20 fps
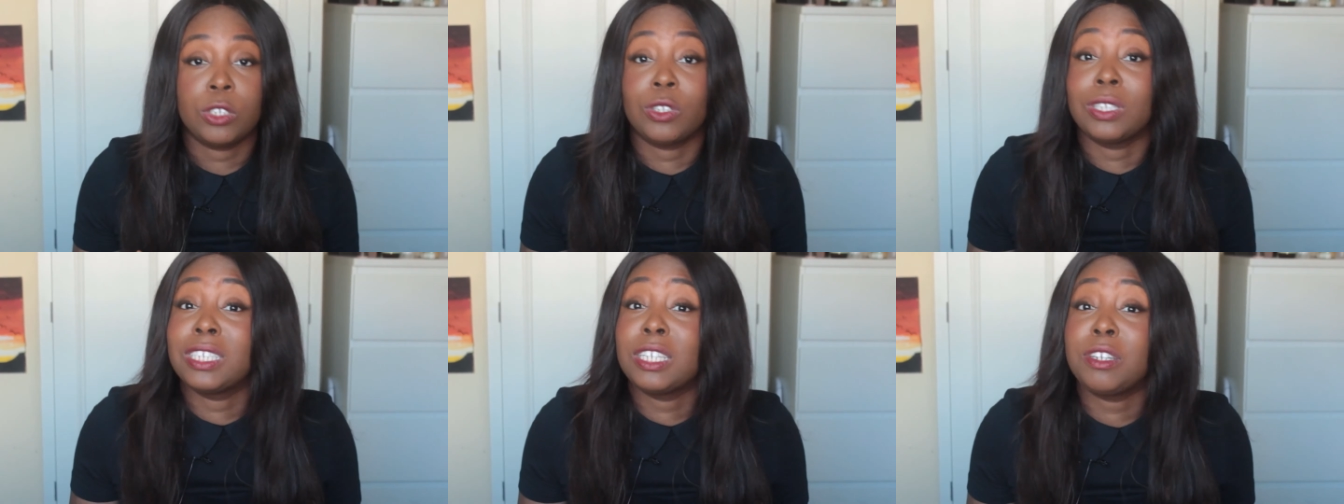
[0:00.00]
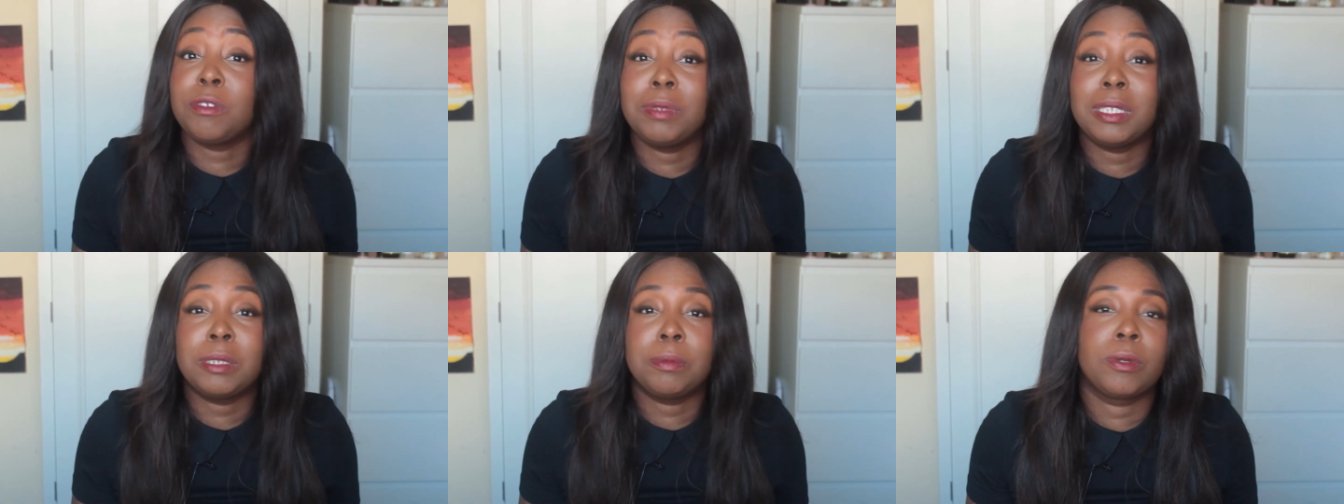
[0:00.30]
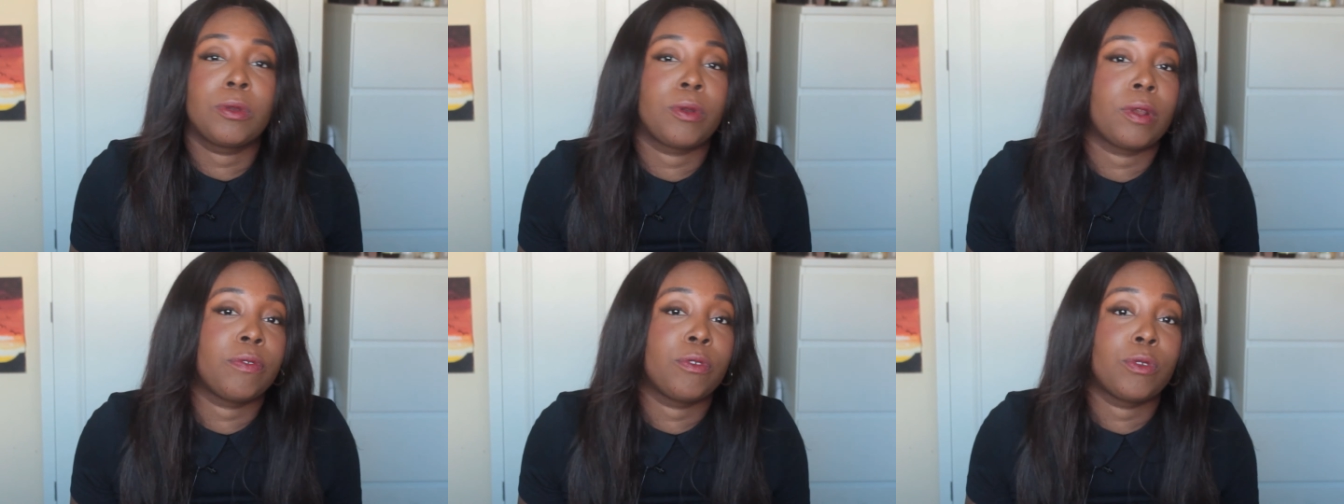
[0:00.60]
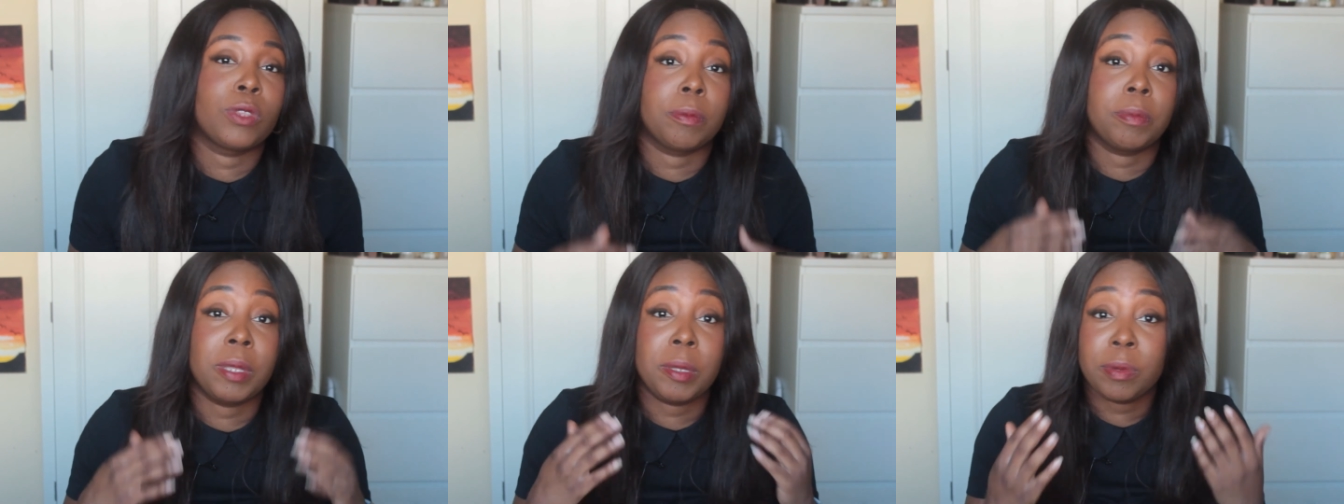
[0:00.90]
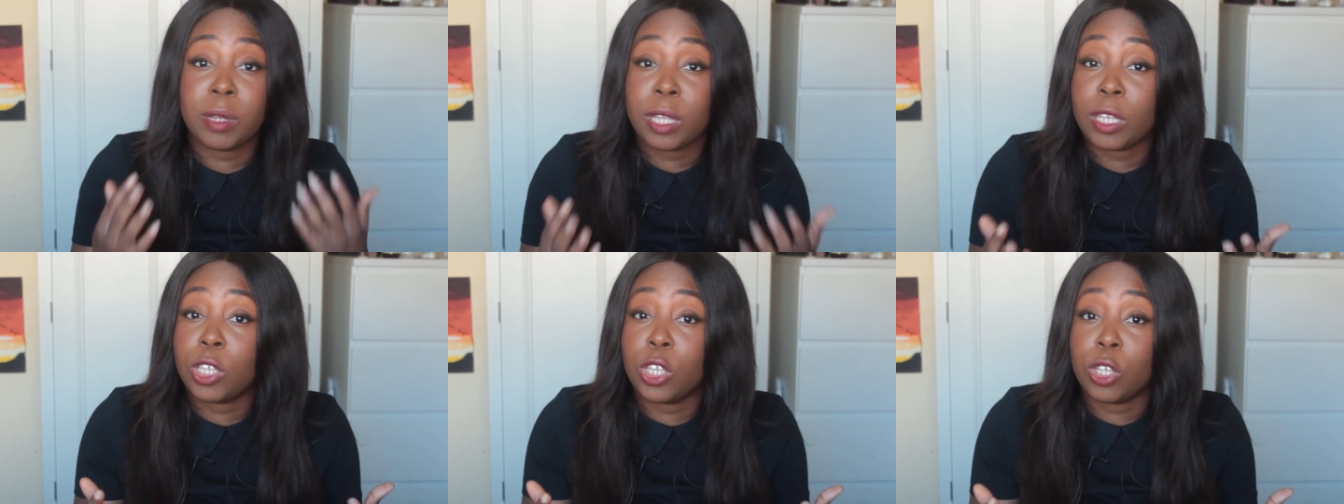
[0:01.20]
So instead of me to be grateful that
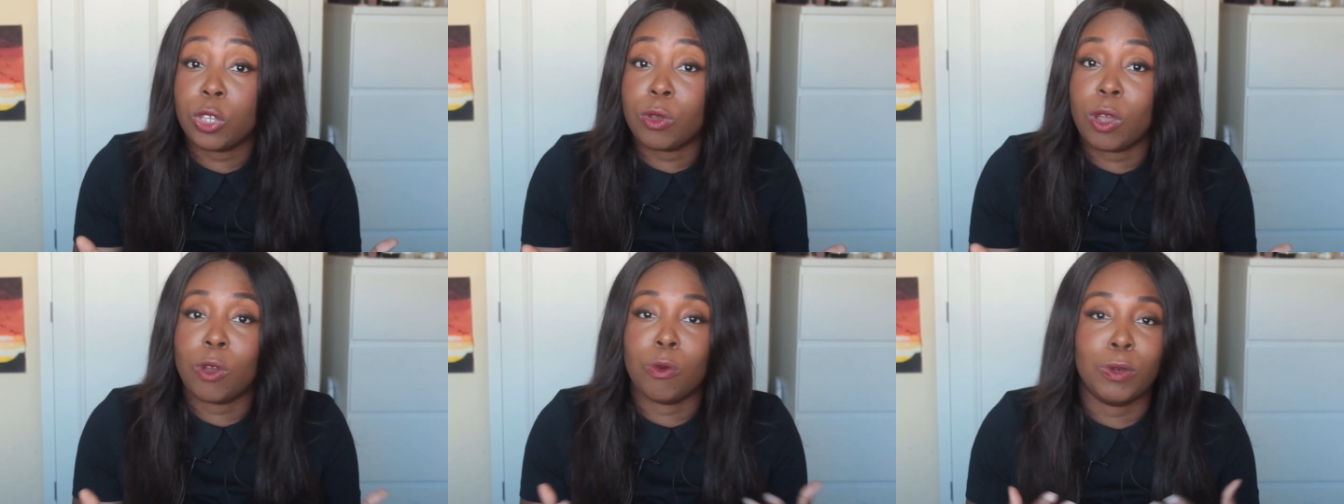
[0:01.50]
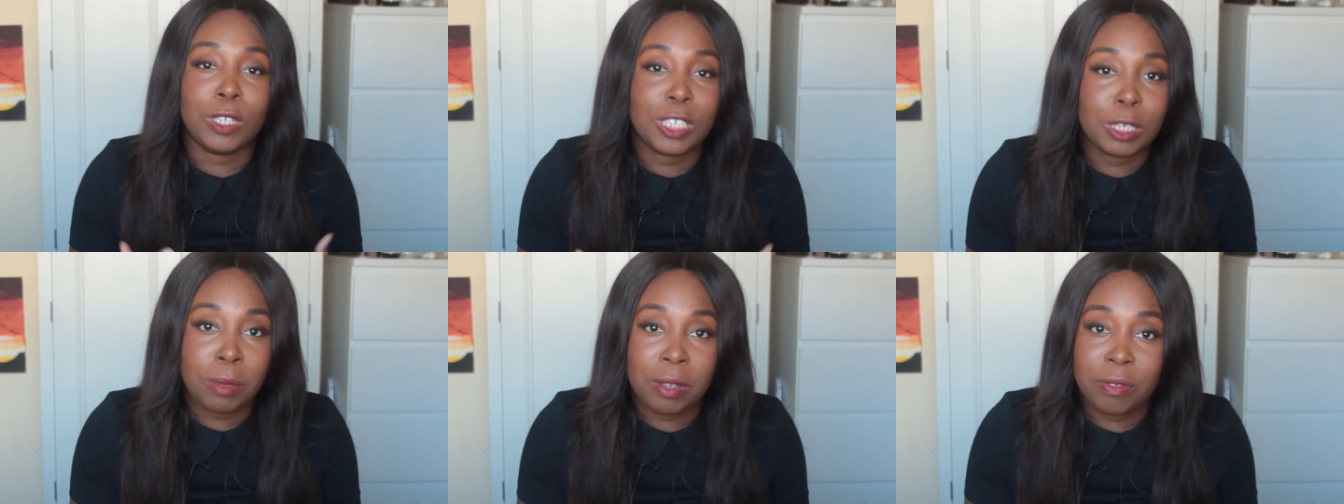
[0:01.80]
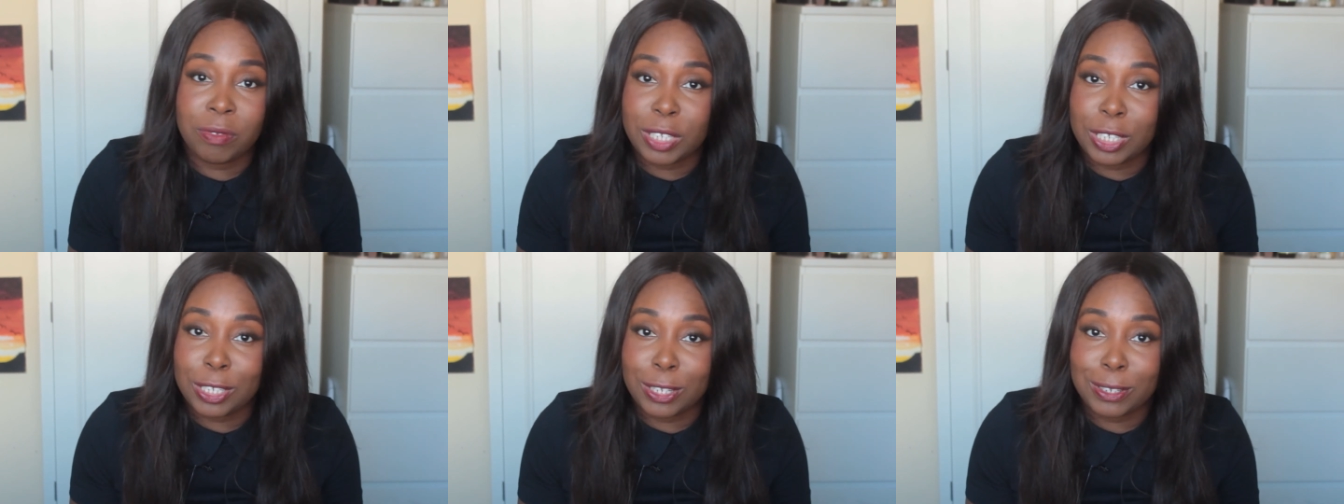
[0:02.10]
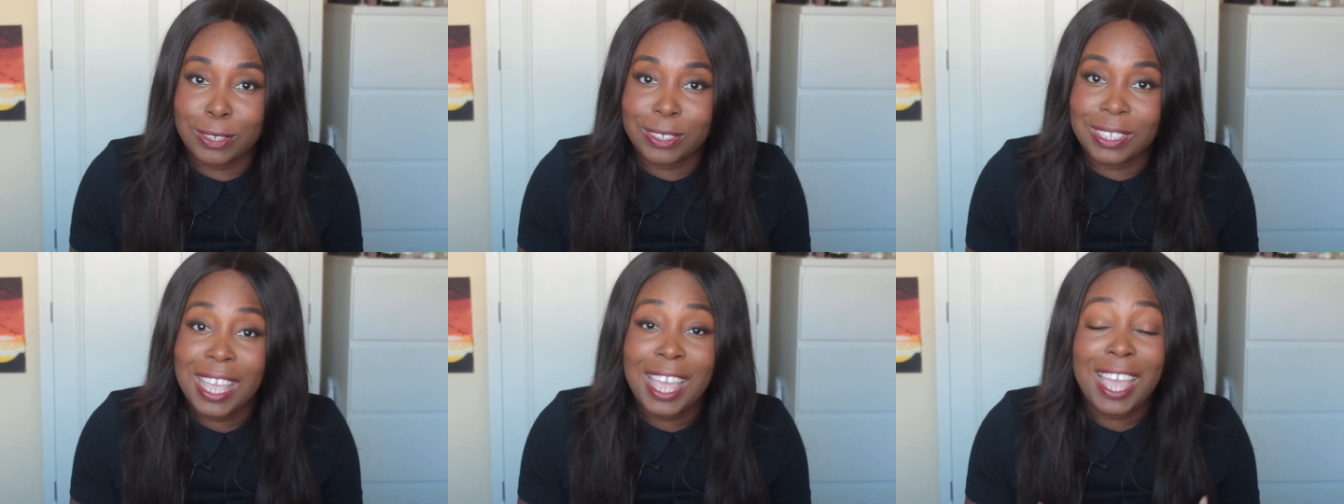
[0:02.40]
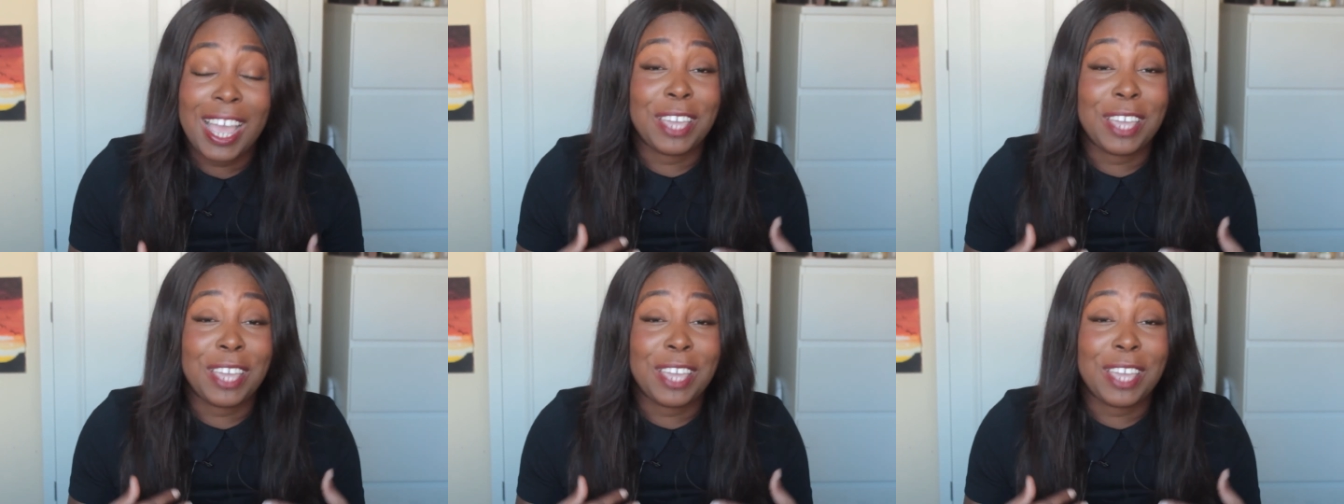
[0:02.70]
people like you are watching my videos